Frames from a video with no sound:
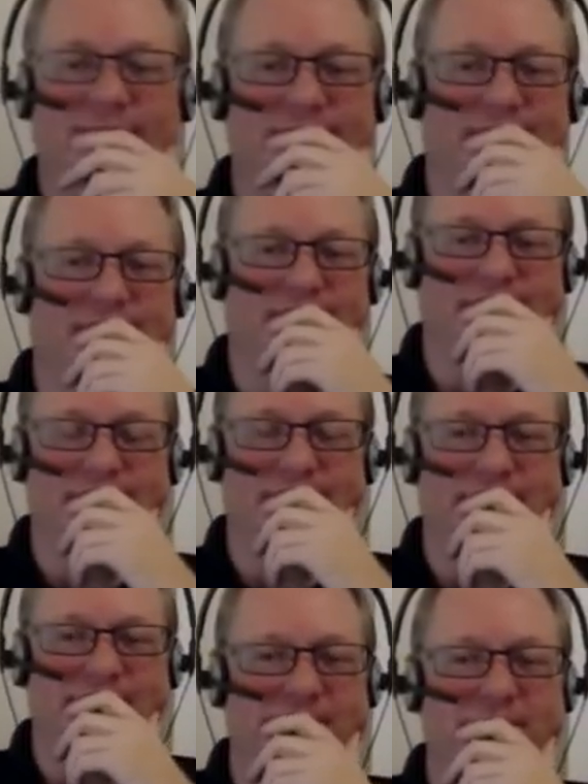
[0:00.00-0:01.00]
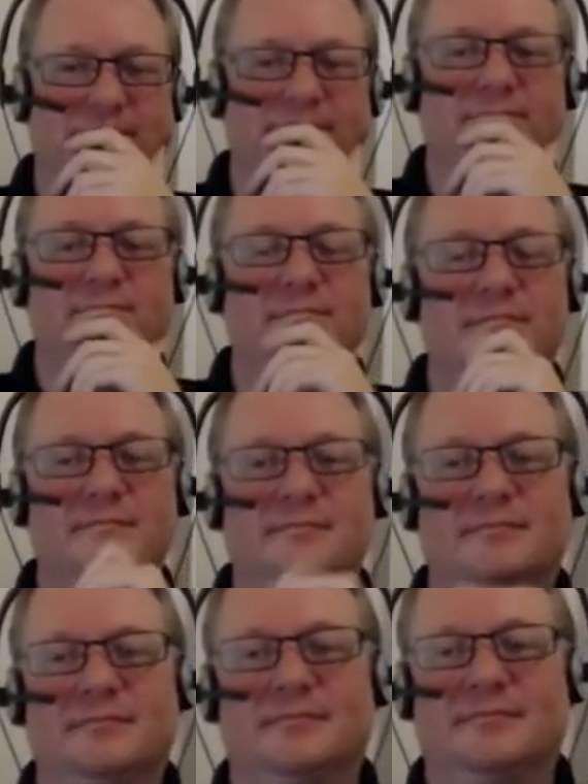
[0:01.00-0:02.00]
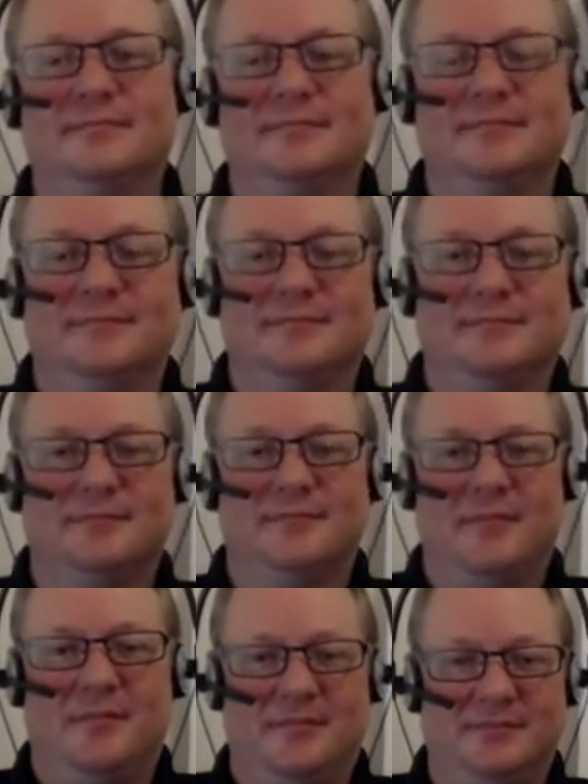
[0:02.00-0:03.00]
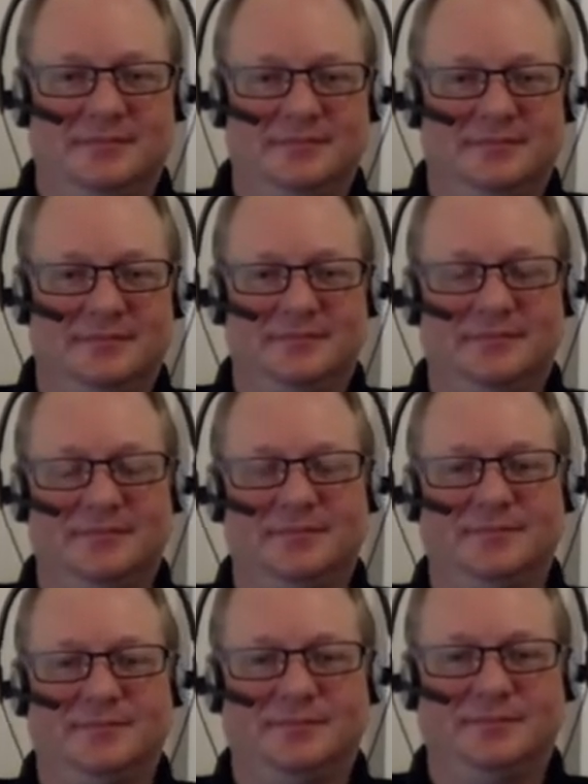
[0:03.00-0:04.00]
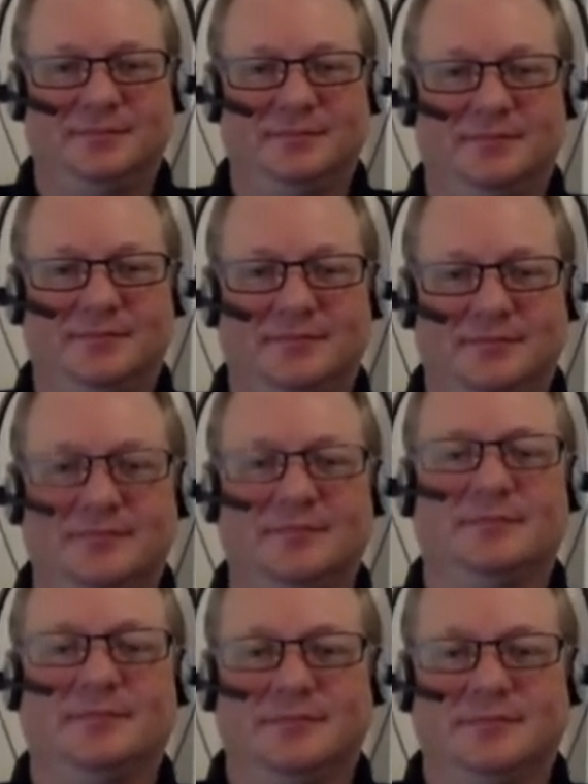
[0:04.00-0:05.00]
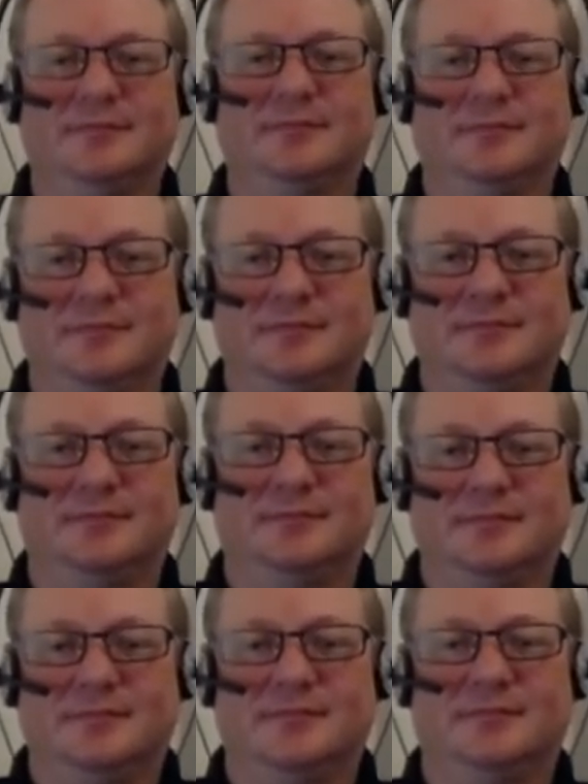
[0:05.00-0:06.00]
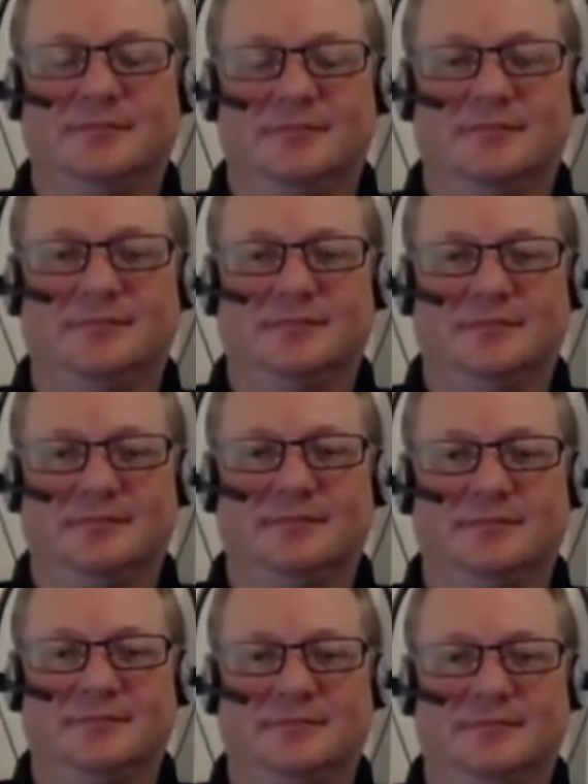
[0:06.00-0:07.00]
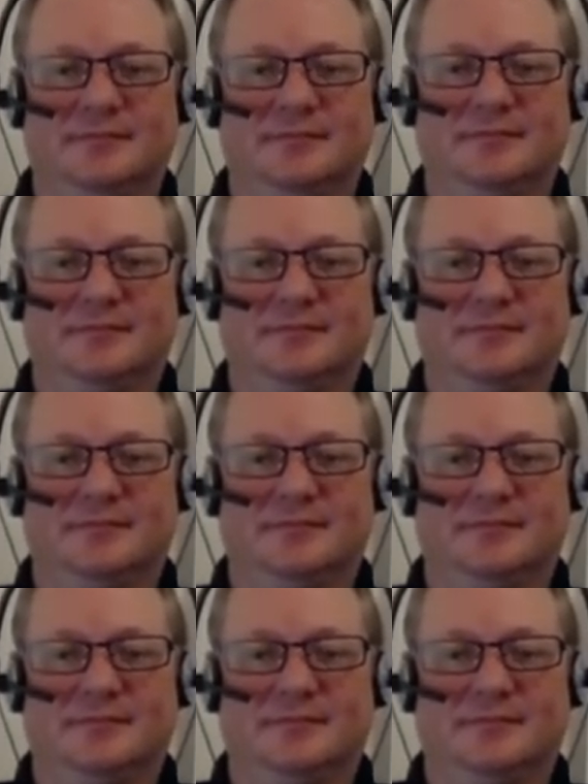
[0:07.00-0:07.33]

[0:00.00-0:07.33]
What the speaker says: This person isn't speaking.